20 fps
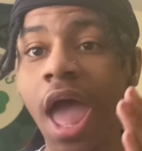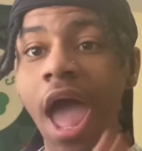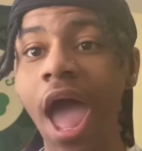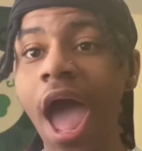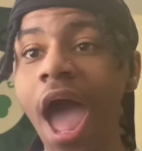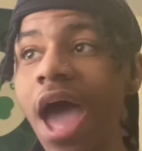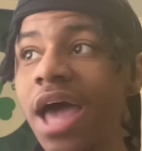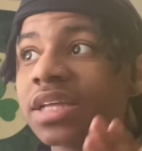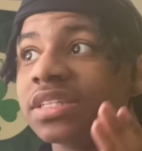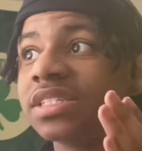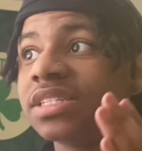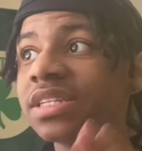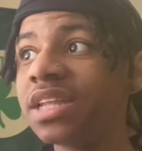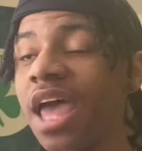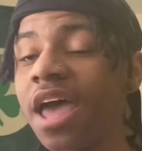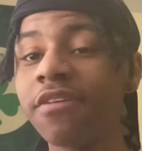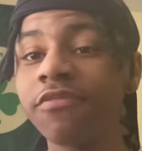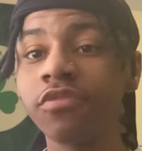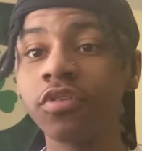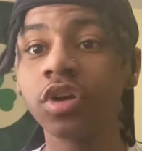has
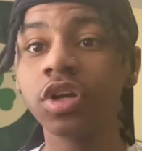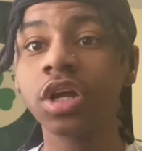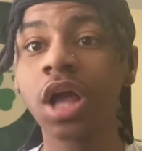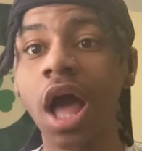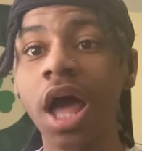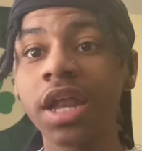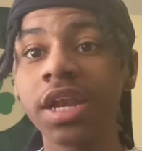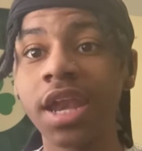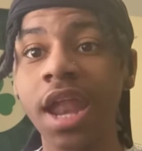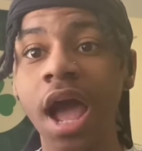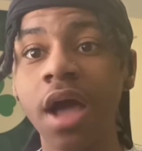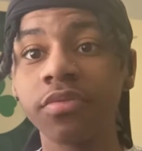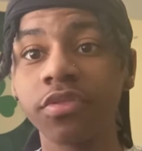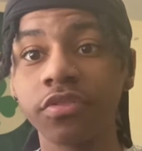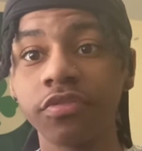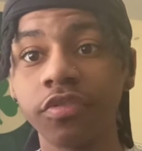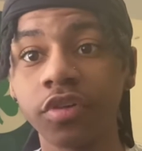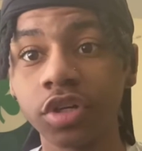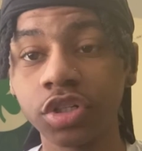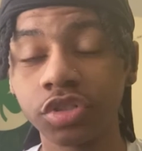never gotten out the
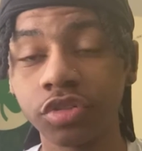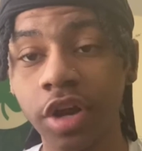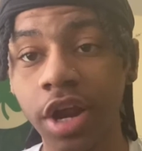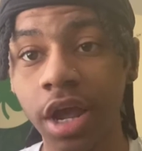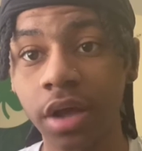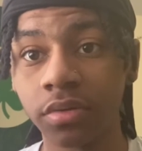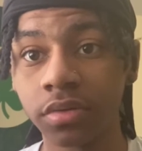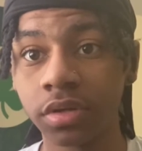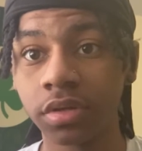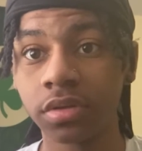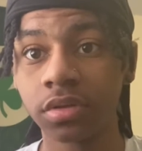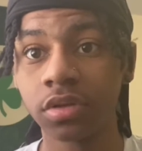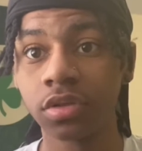first round.